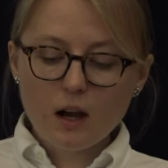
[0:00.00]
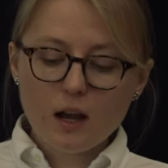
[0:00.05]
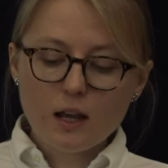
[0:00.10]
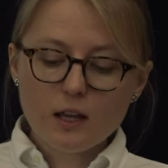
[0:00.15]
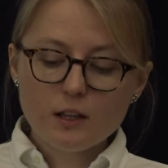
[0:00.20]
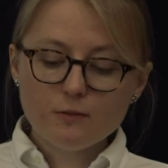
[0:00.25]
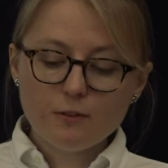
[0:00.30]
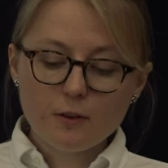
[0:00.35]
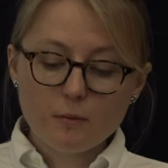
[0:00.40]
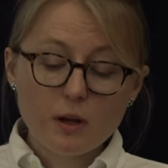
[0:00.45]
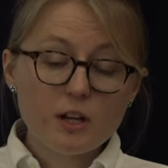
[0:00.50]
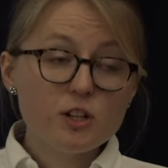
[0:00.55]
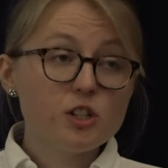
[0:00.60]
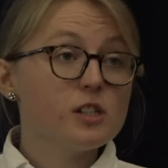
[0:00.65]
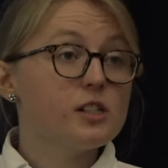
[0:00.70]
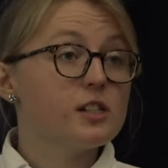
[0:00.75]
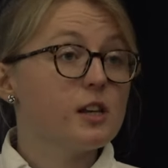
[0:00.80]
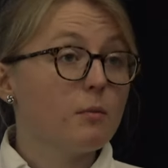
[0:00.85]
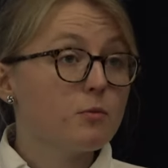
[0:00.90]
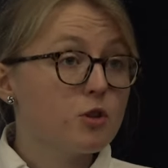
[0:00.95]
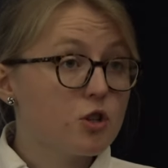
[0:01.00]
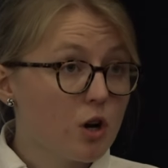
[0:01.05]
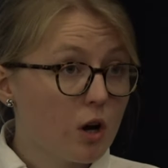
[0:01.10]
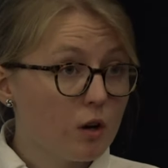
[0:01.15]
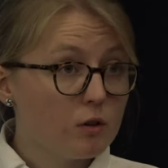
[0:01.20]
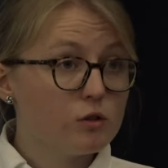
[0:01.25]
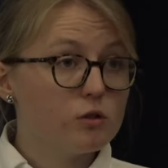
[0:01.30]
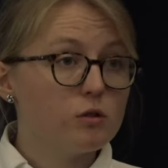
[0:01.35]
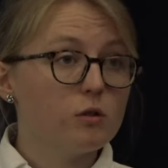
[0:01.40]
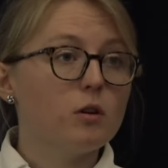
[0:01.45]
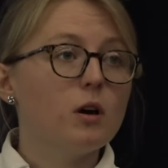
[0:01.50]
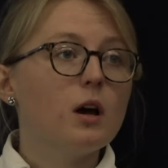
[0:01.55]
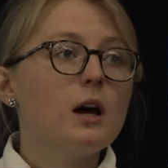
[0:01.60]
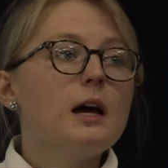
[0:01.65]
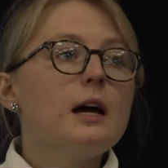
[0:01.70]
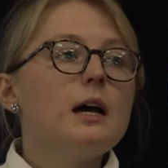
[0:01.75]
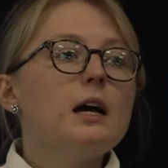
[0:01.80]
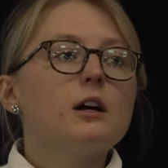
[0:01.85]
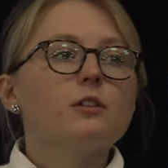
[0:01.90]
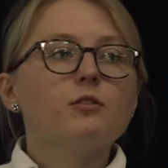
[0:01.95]
information. Some chose to
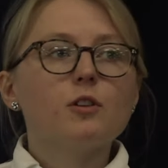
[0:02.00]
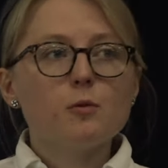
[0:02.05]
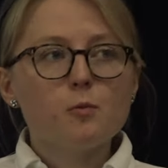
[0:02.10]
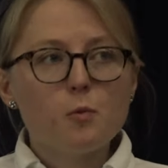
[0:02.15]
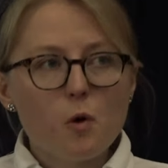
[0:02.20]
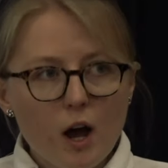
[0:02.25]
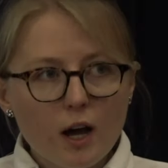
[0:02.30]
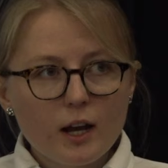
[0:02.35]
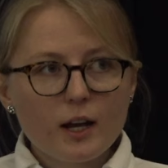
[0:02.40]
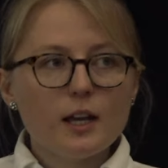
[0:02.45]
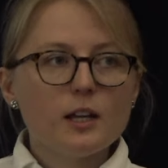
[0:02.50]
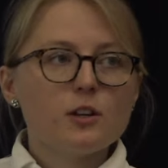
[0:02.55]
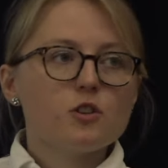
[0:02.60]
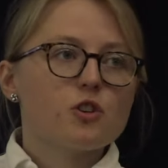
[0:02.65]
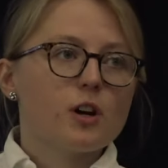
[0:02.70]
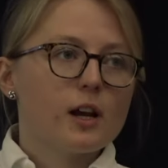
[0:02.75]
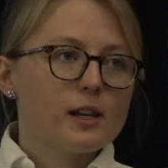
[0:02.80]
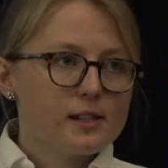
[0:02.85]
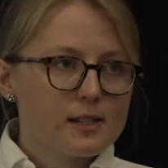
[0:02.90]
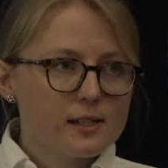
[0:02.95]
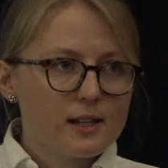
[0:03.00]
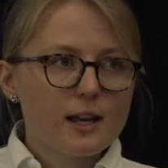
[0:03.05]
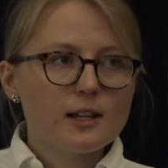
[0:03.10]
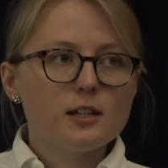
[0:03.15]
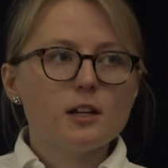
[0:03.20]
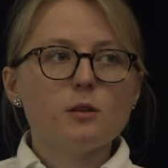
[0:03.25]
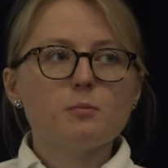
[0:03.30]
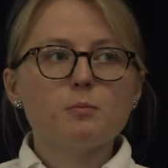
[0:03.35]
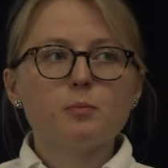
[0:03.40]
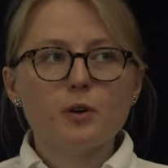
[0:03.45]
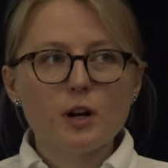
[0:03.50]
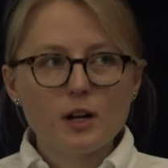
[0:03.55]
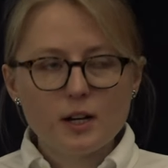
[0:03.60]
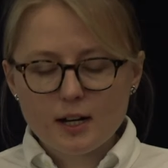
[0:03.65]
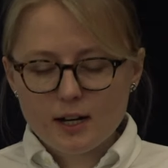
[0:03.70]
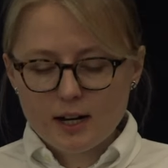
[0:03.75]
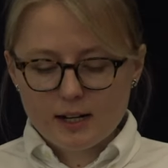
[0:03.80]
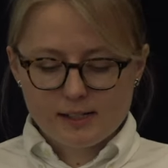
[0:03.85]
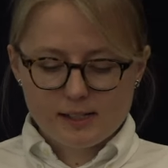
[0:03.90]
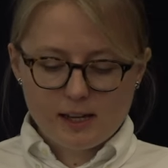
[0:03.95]
rework it, translate it, print
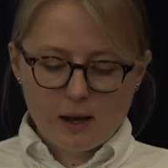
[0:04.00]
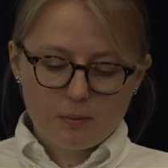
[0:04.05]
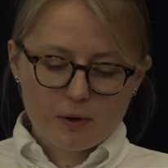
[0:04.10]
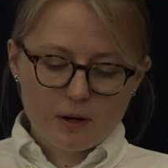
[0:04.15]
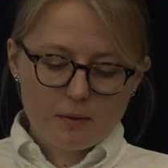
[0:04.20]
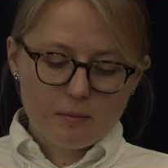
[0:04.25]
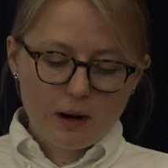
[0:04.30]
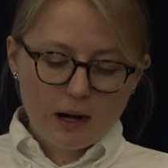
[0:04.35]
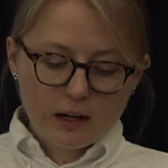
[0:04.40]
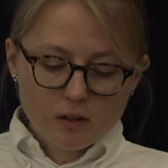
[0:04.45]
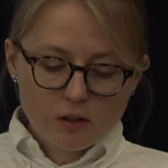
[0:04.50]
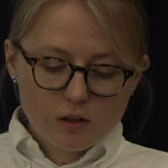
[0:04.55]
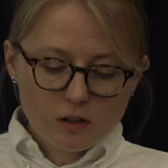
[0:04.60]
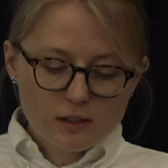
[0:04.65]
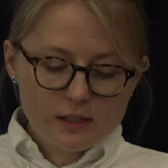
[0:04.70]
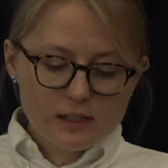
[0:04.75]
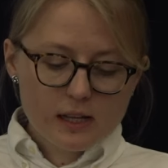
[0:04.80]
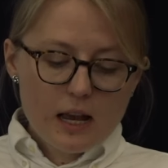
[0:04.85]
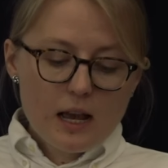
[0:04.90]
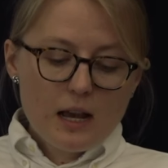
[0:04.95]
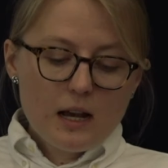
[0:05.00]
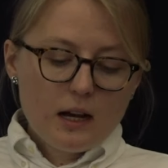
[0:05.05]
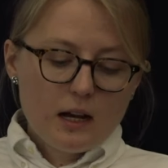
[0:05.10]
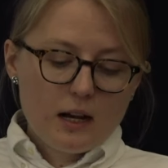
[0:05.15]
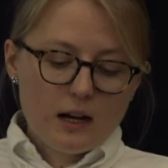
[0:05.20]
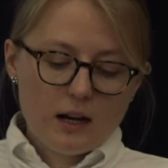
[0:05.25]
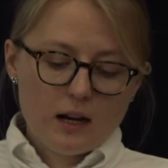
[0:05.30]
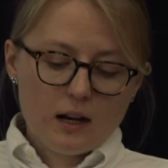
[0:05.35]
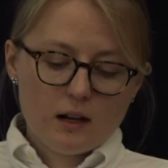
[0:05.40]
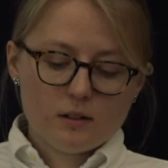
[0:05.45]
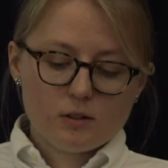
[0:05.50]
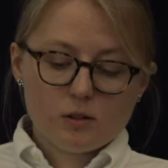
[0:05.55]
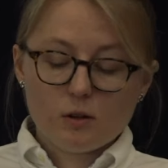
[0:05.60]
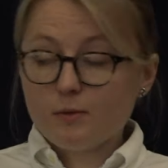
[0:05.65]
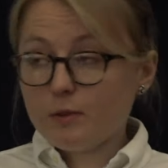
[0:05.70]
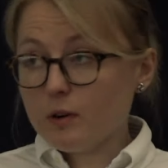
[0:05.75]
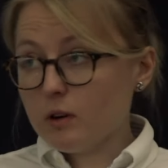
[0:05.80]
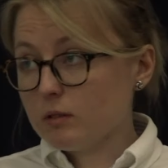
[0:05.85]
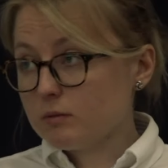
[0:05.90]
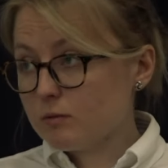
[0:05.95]
it as separate manuals, so
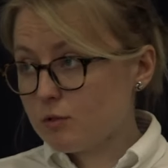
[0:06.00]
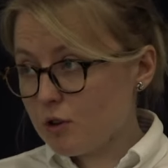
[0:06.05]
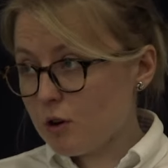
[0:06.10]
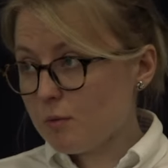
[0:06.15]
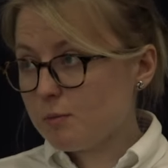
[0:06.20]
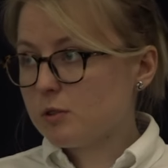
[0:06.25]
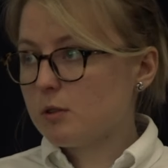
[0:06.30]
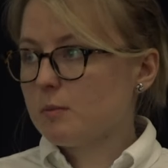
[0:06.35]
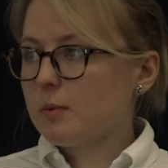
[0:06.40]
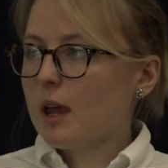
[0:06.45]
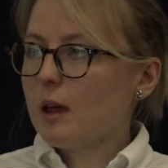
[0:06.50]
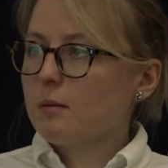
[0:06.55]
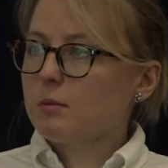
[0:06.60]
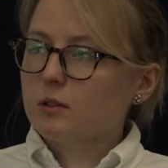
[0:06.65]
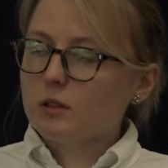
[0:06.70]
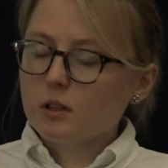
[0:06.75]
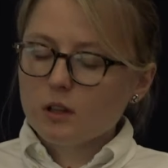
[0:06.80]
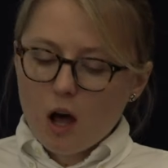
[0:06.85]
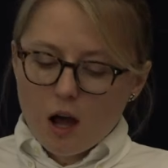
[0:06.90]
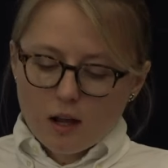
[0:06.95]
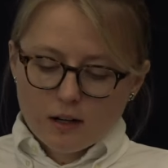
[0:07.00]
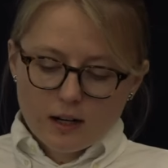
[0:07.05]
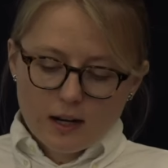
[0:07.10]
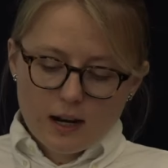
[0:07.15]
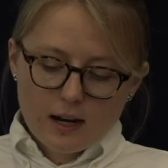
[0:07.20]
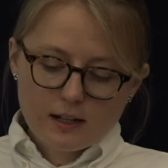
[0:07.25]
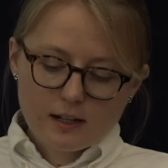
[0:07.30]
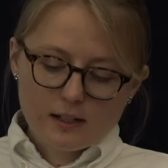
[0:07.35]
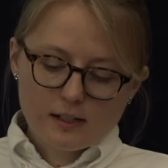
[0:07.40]
for troops to be able to learn in it.